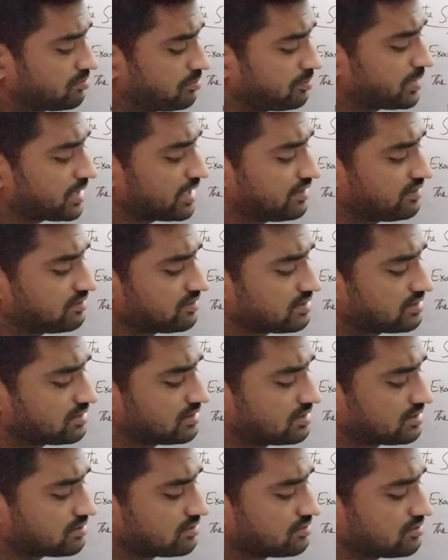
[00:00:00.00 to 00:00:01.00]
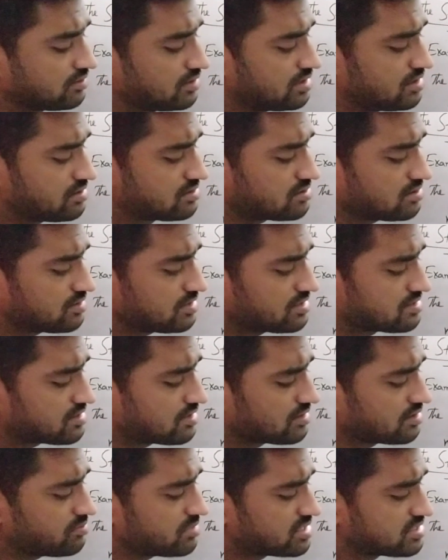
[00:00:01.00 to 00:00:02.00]
printer. So these are
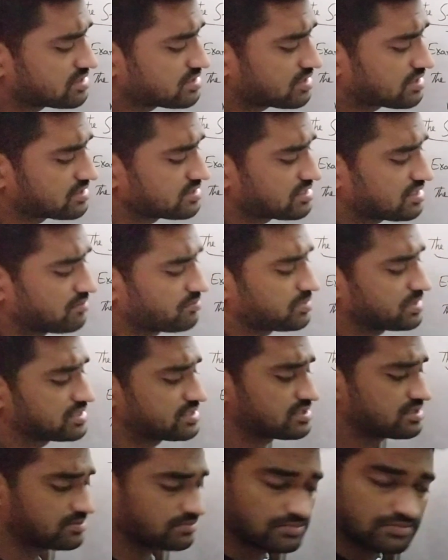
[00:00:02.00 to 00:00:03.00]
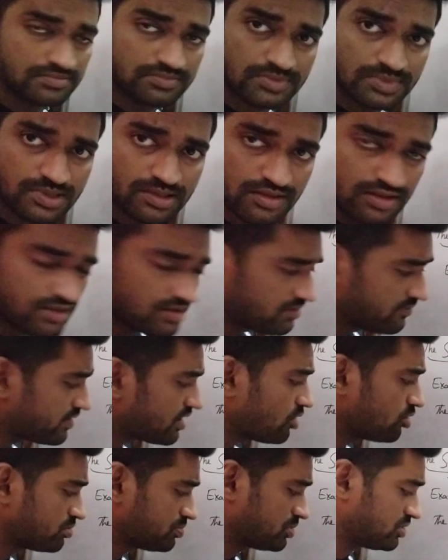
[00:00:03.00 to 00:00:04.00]
the best examples for
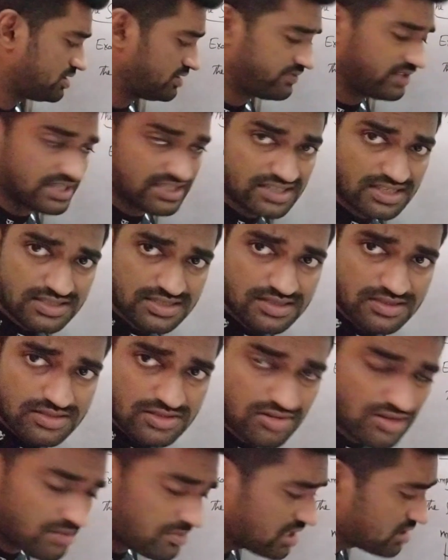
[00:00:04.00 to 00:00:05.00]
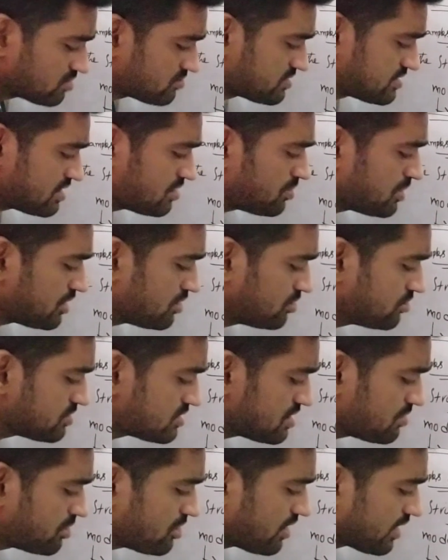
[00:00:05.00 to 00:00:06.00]
output devices. So coming to CPU,
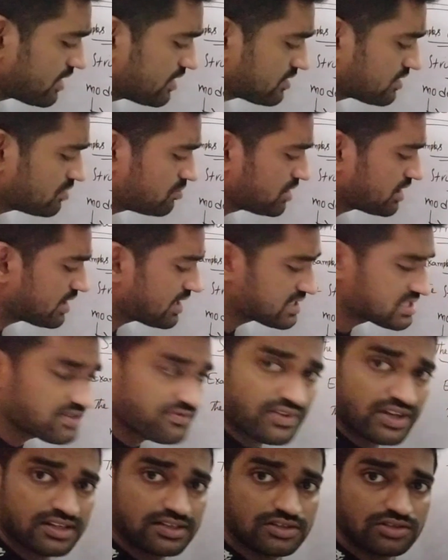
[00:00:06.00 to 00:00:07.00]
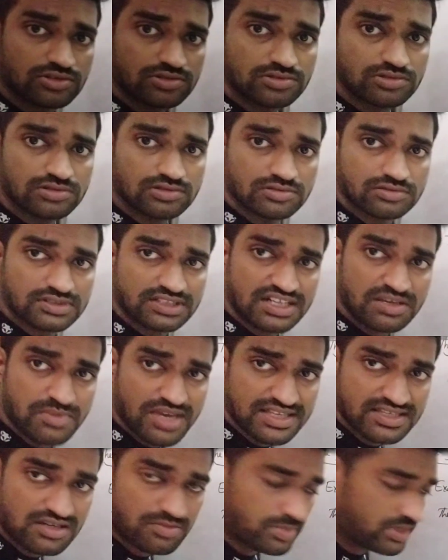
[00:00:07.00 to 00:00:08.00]
CPU again can be classified into 3
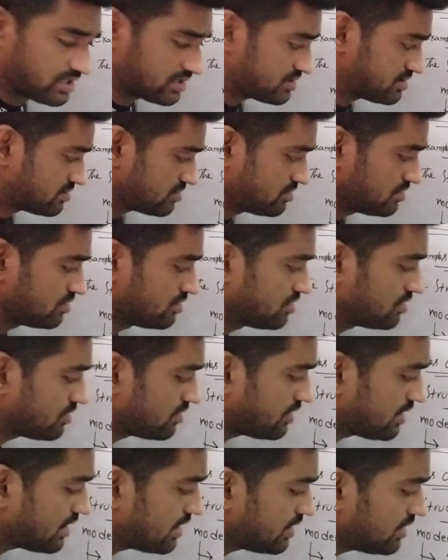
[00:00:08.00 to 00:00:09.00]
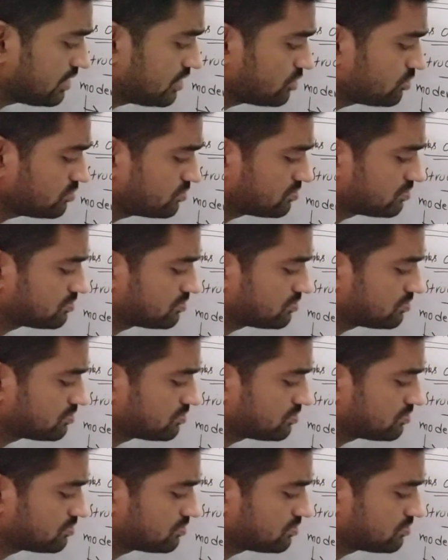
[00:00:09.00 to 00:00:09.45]
major parts: ALU,